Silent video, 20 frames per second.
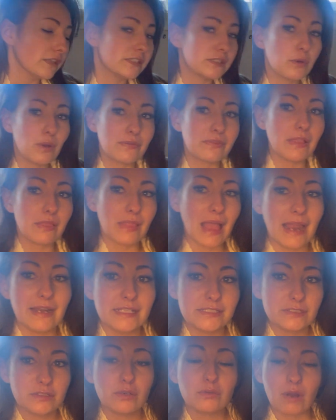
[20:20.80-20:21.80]
So if the land
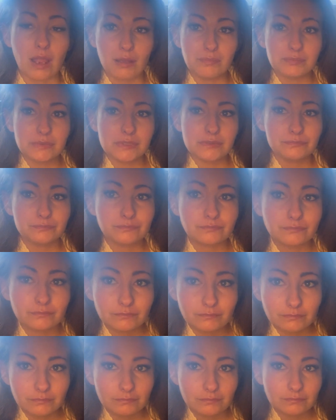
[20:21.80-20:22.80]
is corrupt,
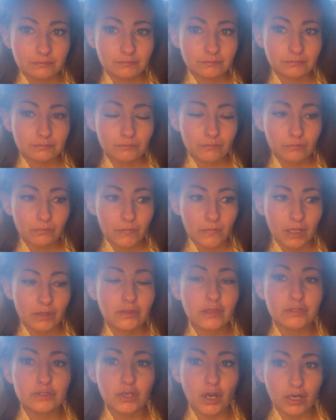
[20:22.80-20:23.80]

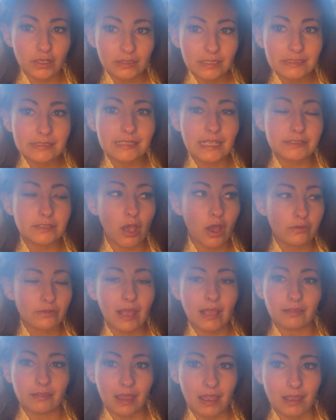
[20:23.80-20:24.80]
the darkness that's on
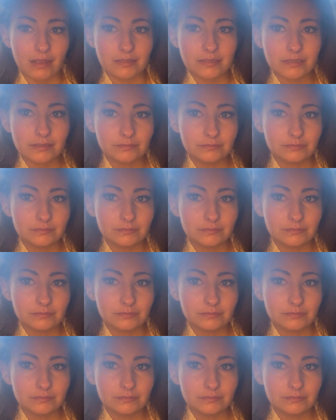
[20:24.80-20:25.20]
that land